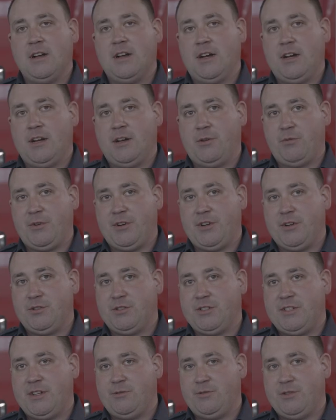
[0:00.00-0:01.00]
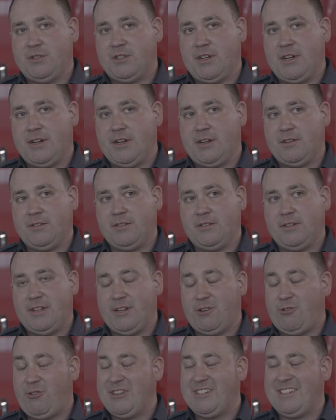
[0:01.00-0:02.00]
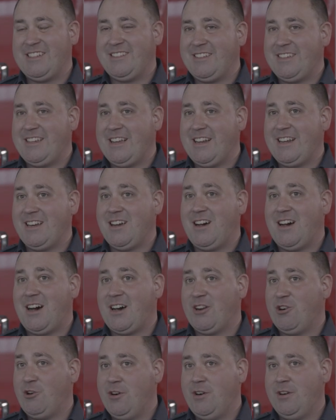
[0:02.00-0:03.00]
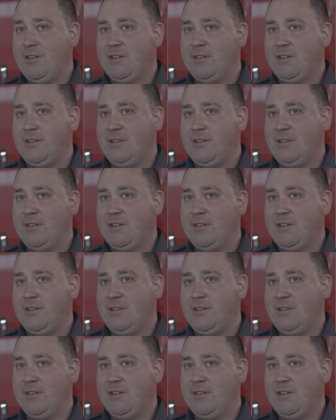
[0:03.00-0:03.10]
Uh, we noticed that it was uh, increasingly getting hotter.